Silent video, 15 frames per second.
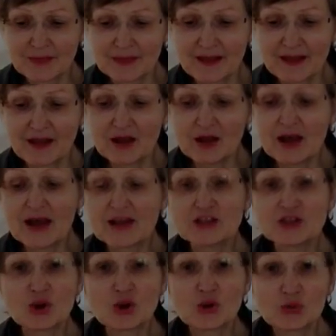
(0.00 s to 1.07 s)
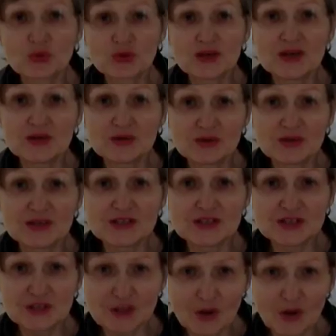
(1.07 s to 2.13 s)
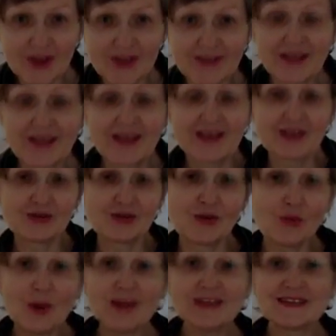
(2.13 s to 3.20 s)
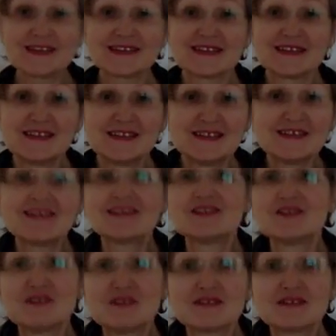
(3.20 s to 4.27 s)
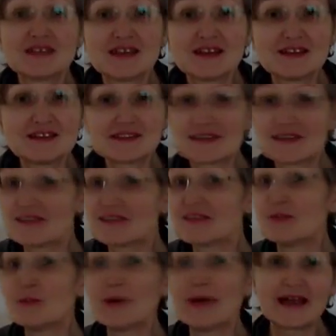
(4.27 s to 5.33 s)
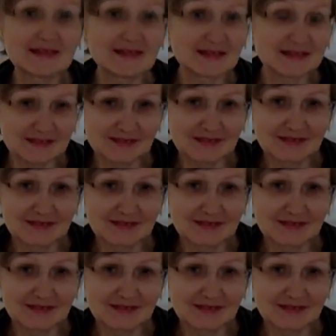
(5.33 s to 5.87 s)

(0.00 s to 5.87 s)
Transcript: I talk really, really slow. And you know what? Here to learn English is the best.